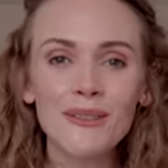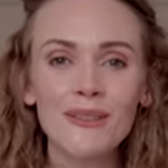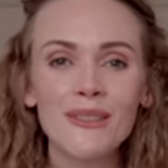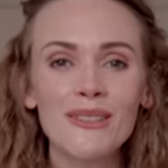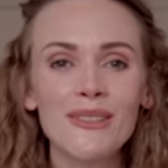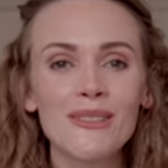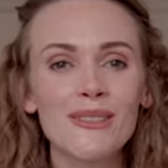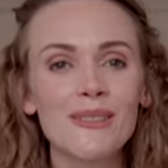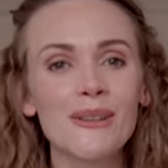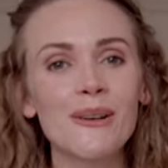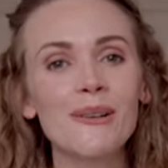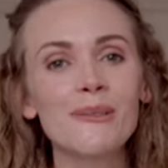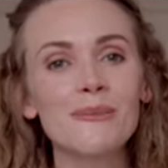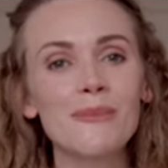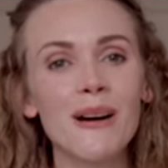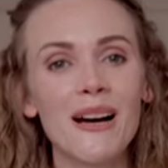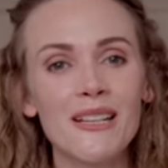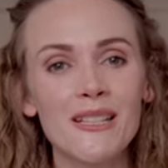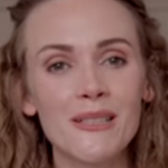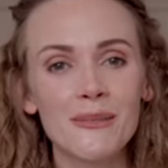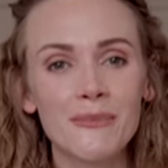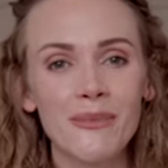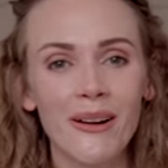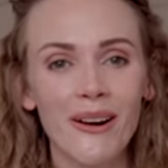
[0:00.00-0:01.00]
you so
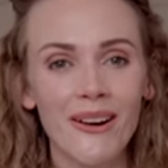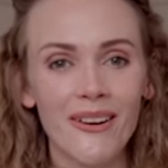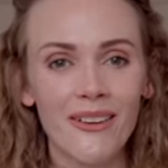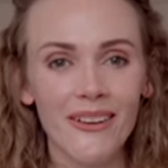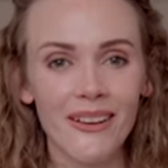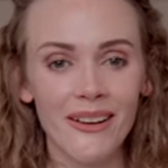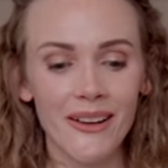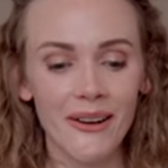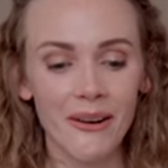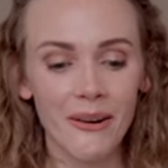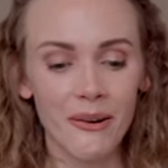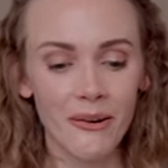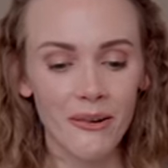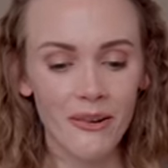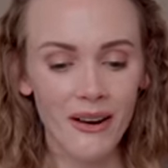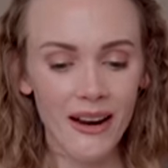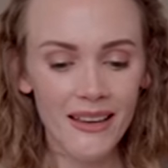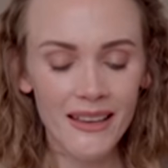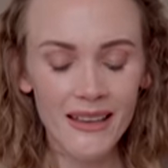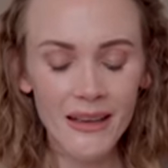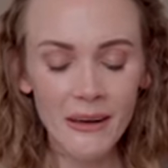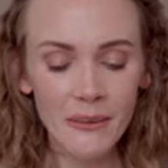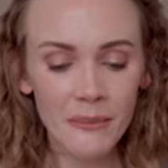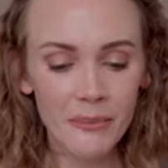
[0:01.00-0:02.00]
much, Mario. I
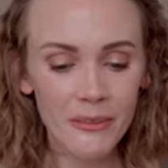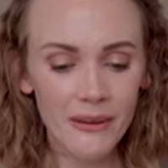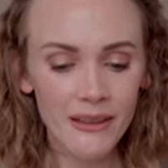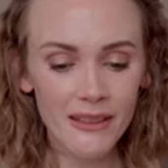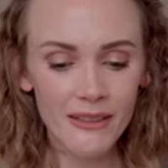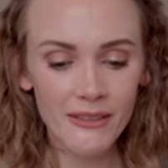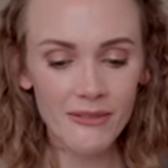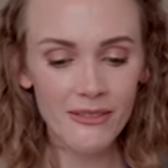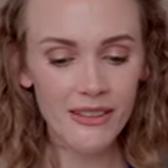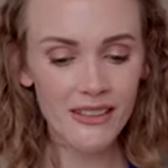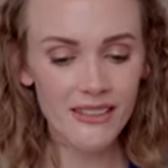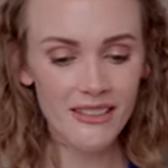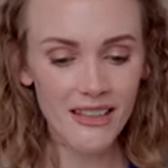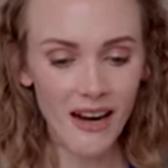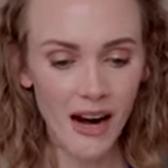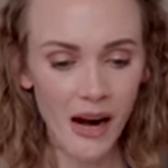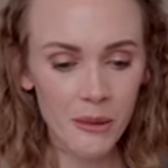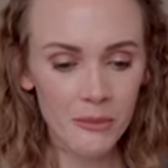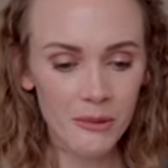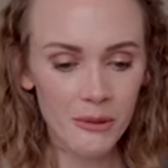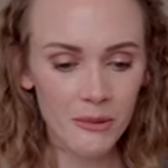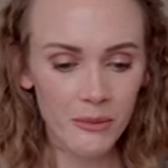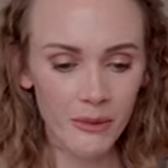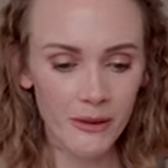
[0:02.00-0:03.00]
can't believe the
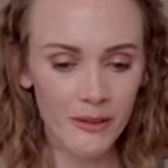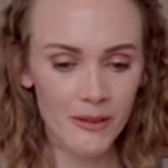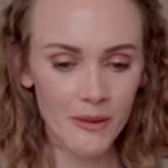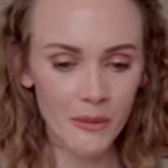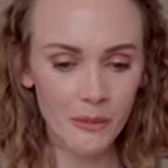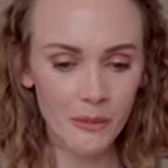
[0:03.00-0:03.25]
time you must